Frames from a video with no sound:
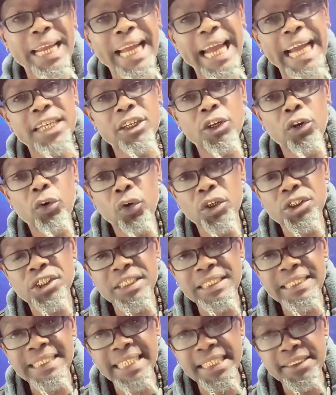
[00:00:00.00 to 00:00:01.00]
We got a
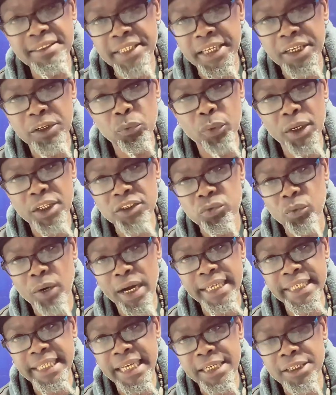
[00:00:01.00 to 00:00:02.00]
course that's 16 weeks
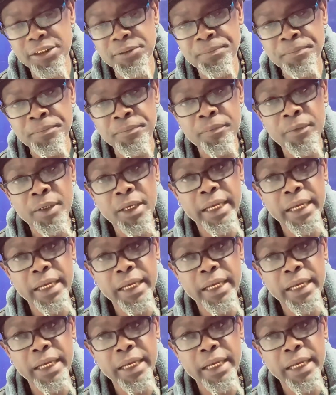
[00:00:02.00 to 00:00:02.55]
right now,